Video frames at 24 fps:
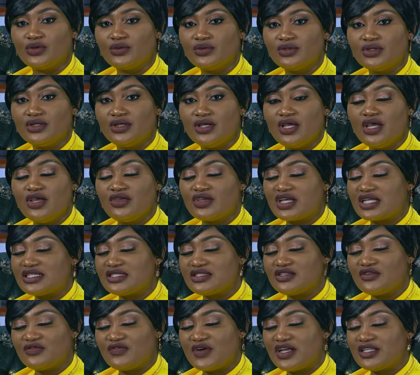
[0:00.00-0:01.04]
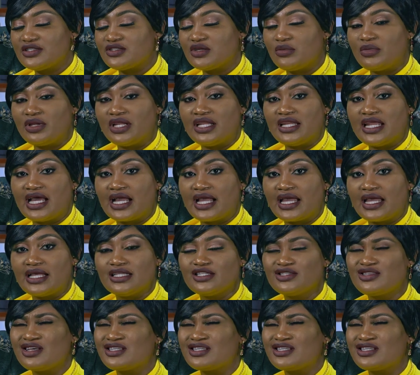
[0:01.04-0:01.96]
You can still find somebody that cares.